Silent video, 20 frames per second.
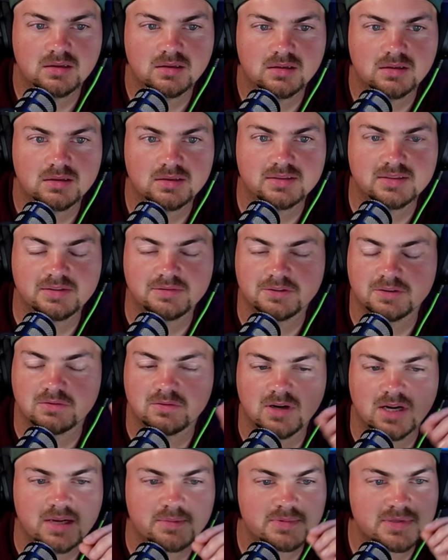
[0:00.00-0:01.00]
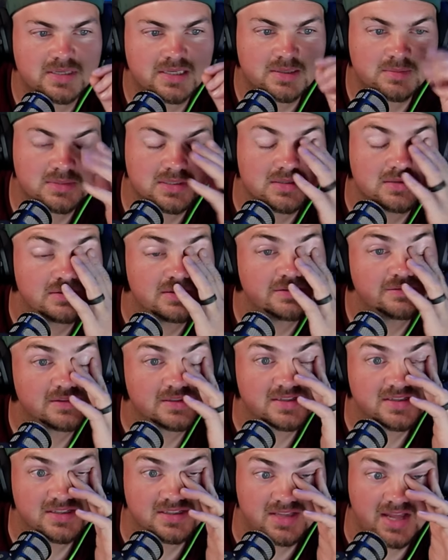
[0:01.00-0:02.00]
Different rhyme schemes and different
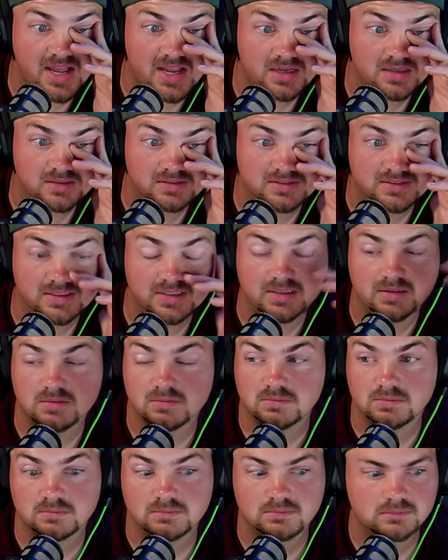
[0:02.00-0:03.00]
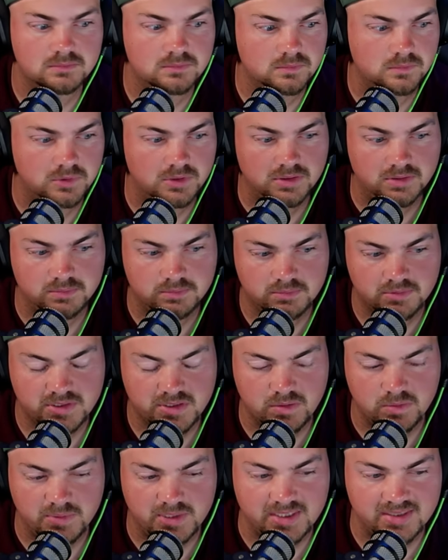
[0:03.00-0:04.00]
styles. Like for
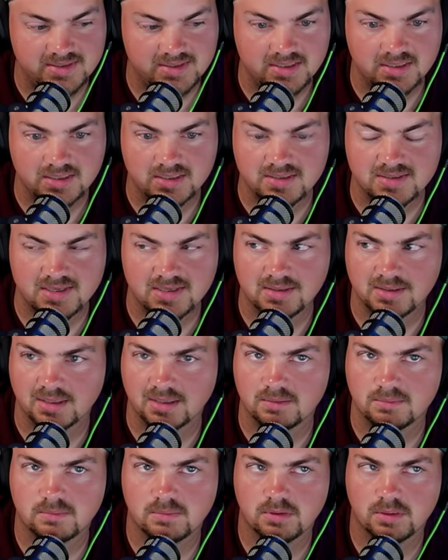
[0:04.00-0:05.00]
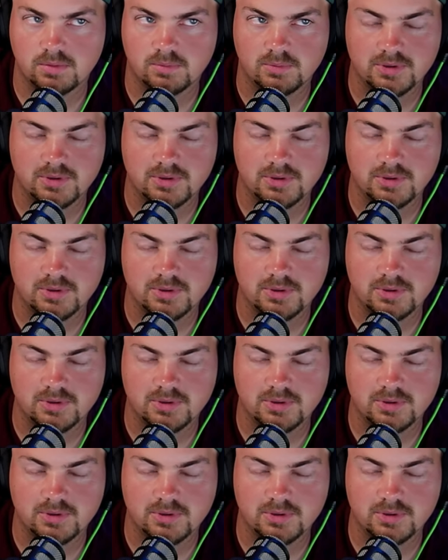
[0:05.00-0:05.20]
two minutes in, he's hit like three or